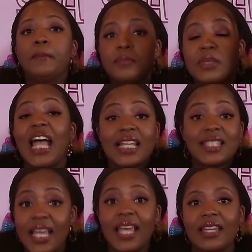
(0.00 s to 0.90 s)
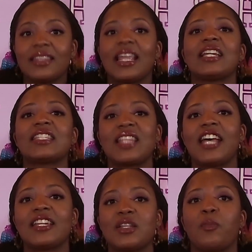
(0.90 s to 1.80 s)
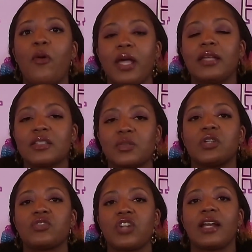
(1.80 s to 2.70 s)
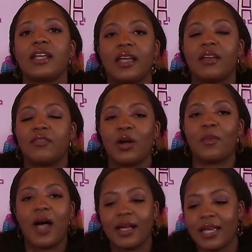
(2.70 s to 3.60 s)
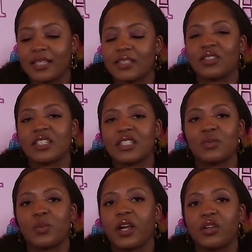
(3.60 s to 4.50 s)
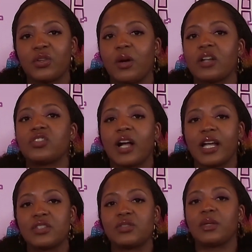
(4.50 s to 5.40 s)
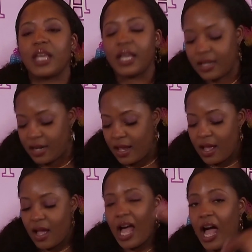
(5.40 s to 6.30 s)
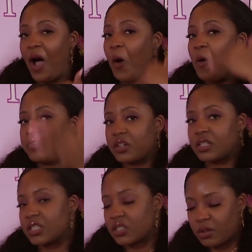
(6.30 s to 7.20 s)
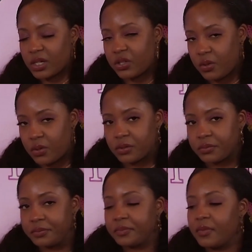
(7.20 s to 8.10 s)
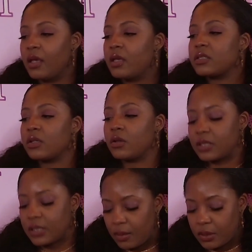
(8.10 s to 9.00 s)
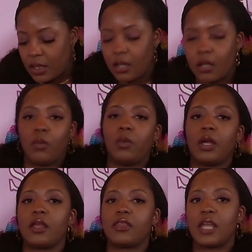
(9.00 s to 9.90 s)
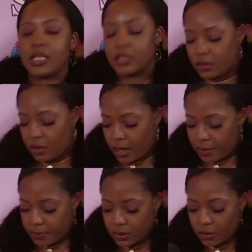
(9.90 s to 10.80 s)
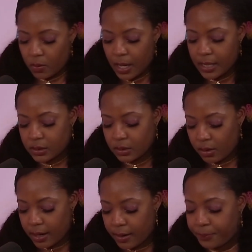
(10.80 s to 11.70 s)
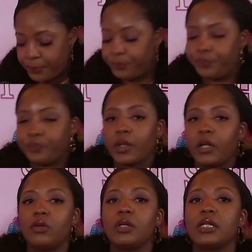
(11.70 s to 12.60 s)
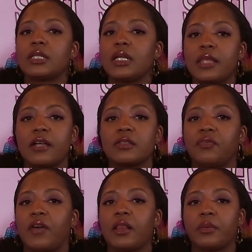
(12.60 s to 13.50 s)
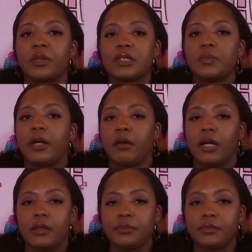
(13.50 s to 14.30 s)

That's it. That is the point. That's where you're trying to get. If you're a podcaster, this is where you are trying to get over this threshold. So same thing with Instagram. So Instagram, you need 10,000 followers, period.